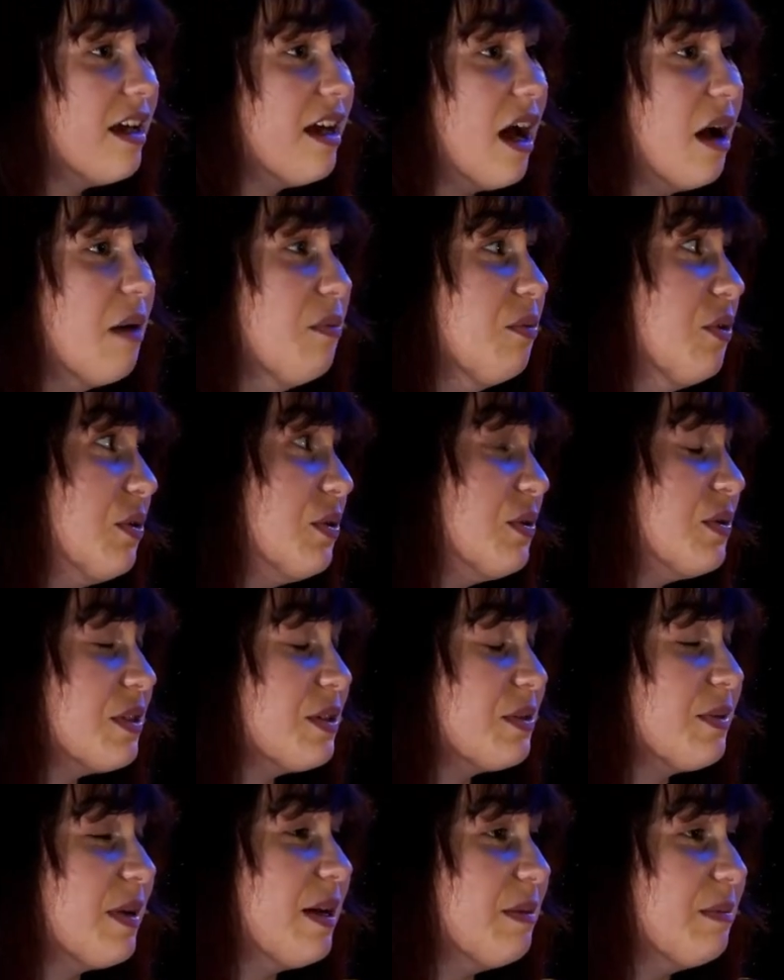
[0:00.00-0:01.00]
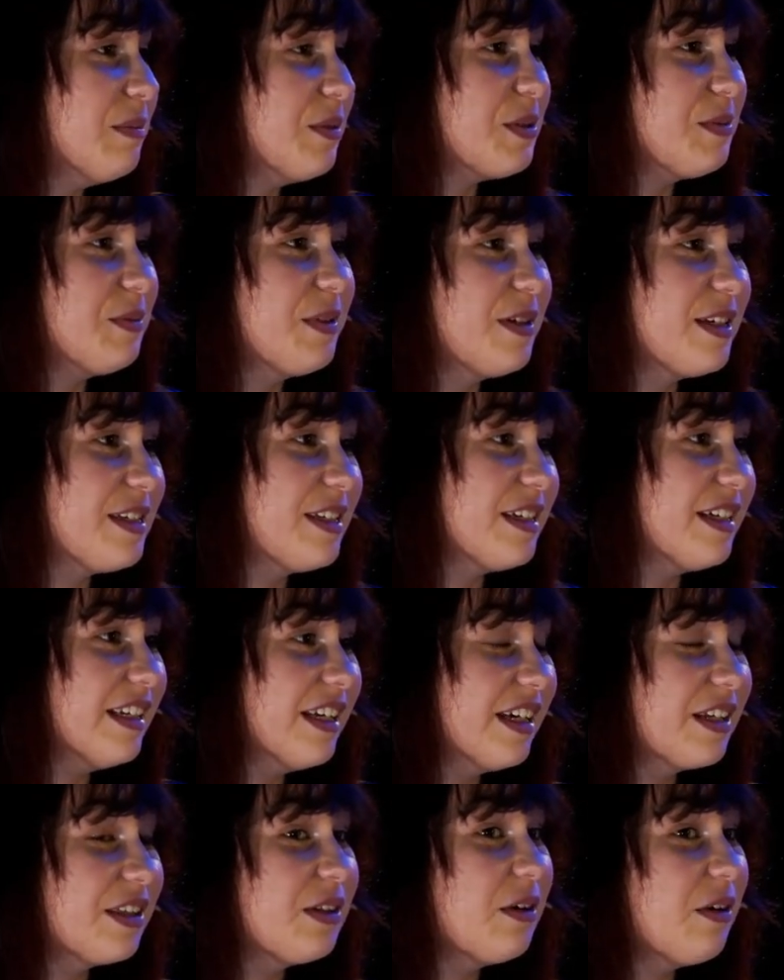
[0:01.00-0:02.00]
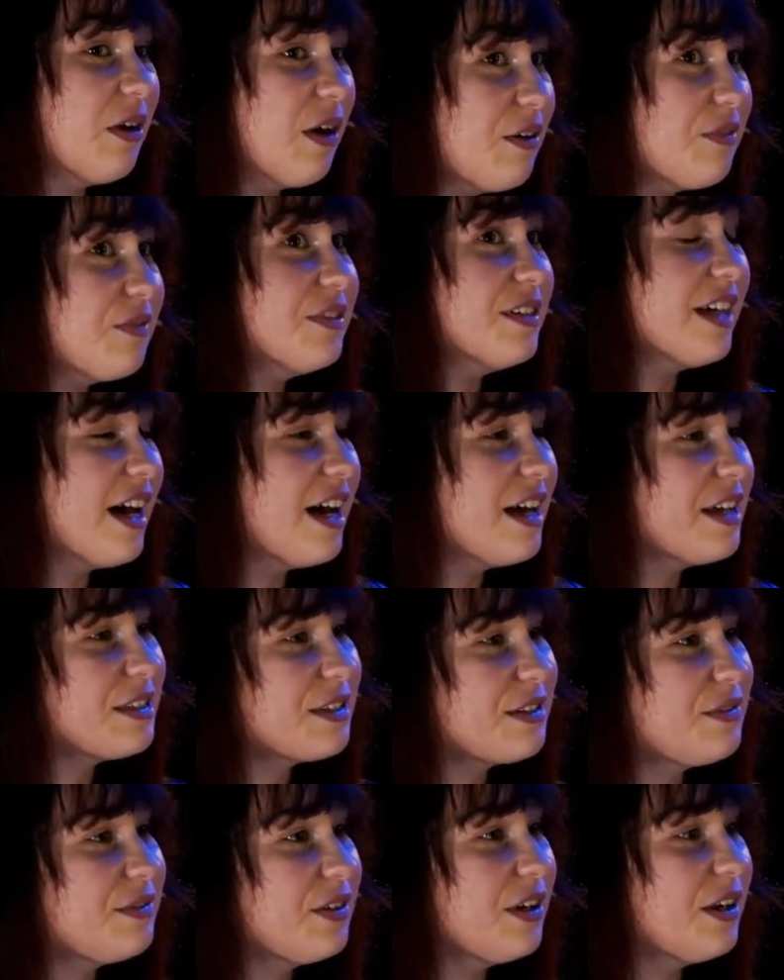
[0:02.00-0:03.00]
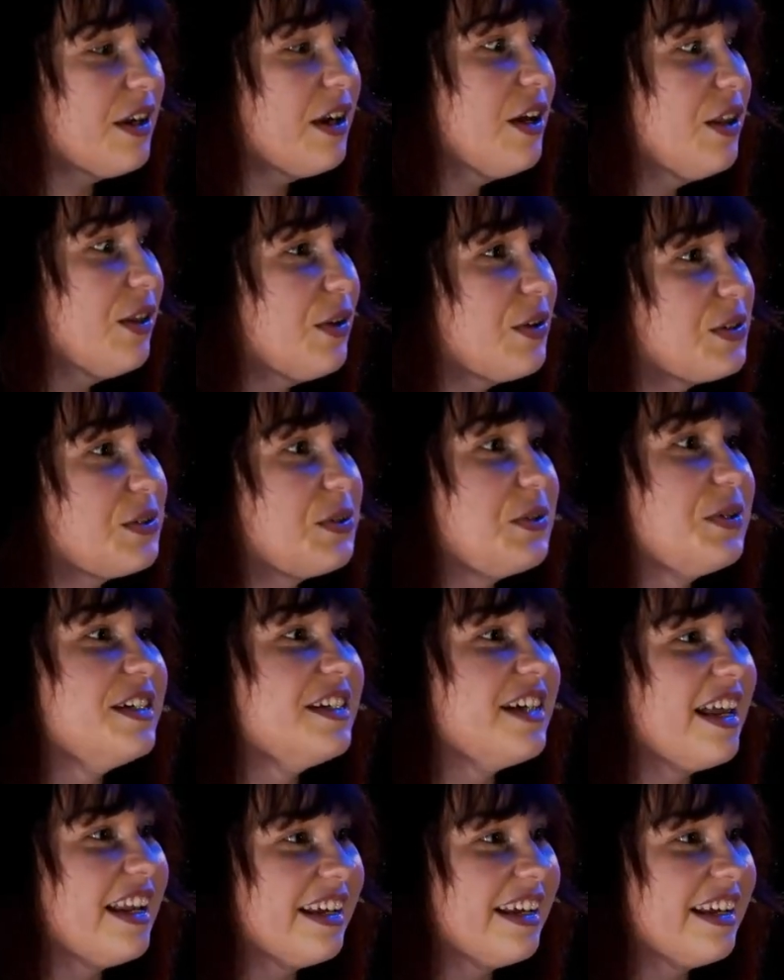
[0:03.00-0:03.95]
And Bruce as well, Bruce Springsteen. Like they're all fantastic for their storytelling.